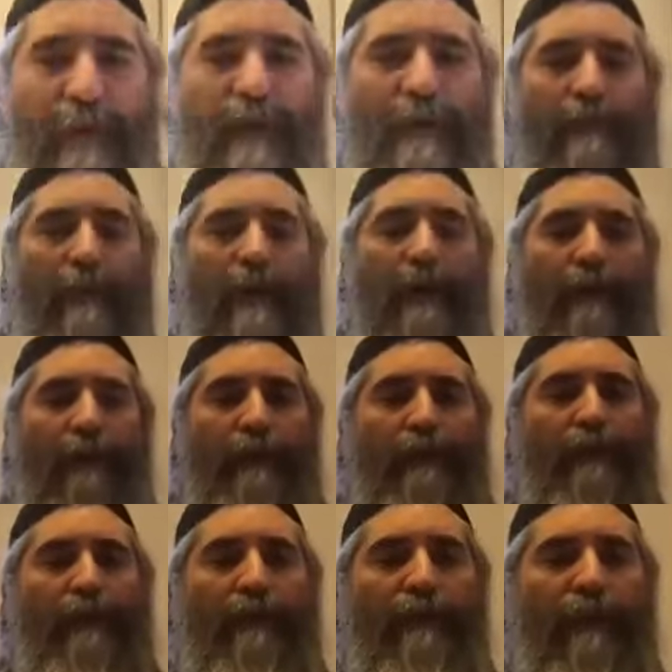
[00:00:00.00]
and a mother?
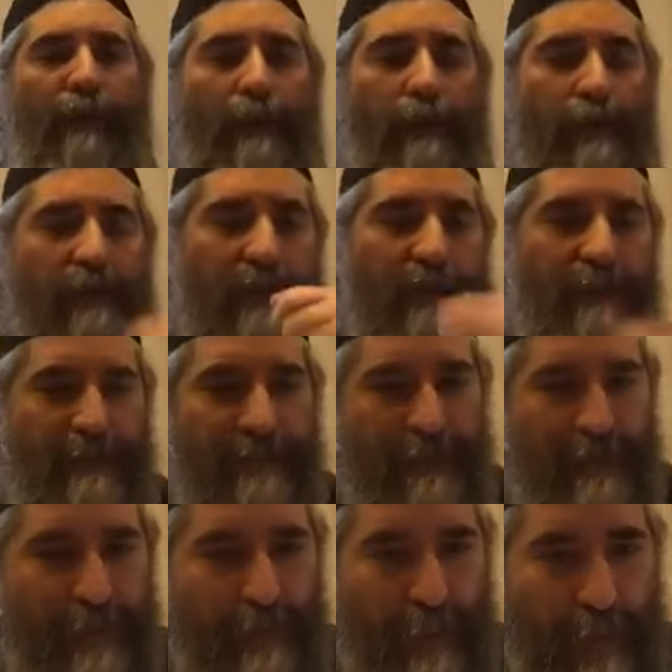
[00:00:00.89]
The father gives,
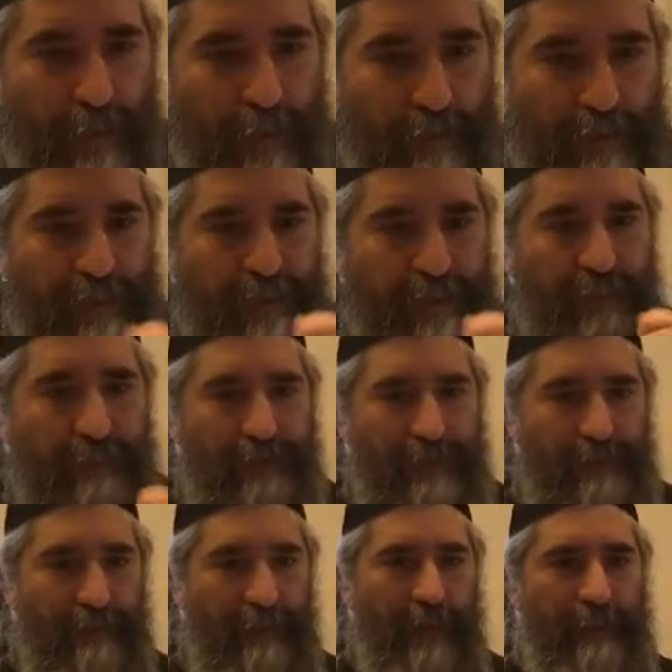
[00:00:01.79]
the mother
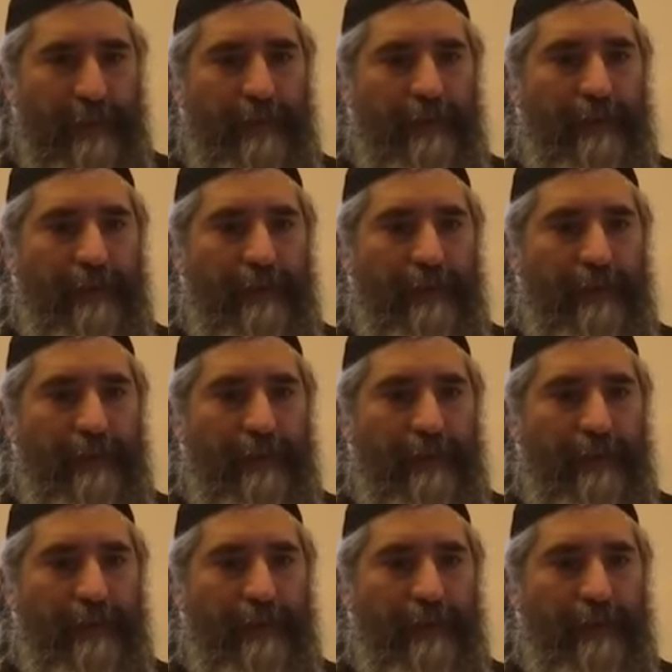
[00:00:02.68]
receives, right?